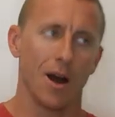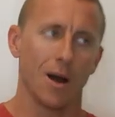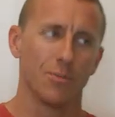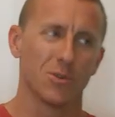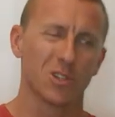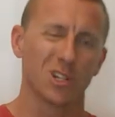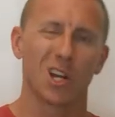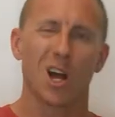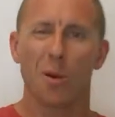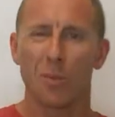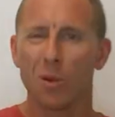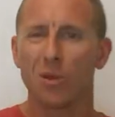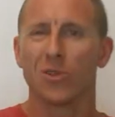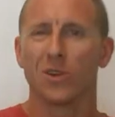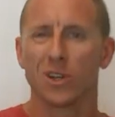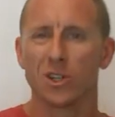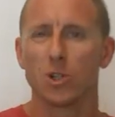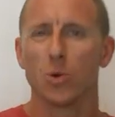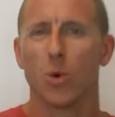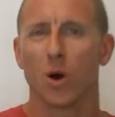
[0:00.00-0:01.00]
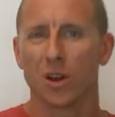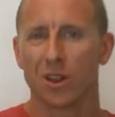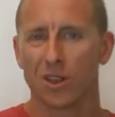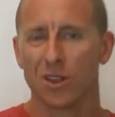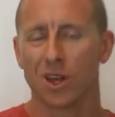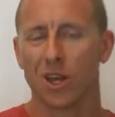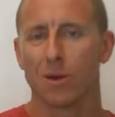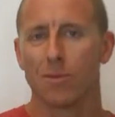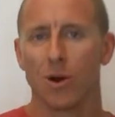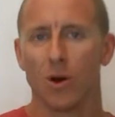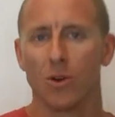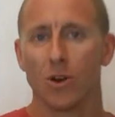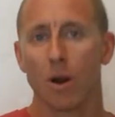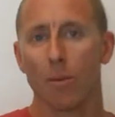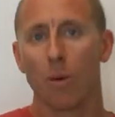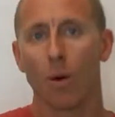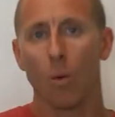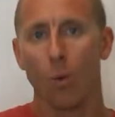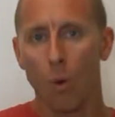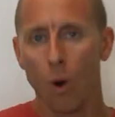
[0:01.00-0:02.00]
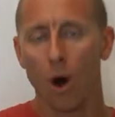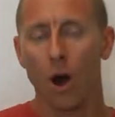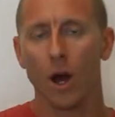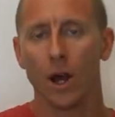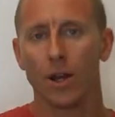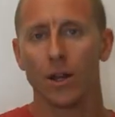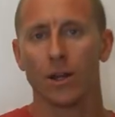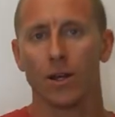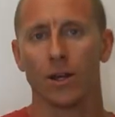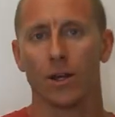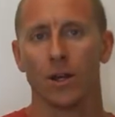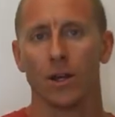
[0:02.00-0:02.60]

there's a couple things you want to think about. Number one,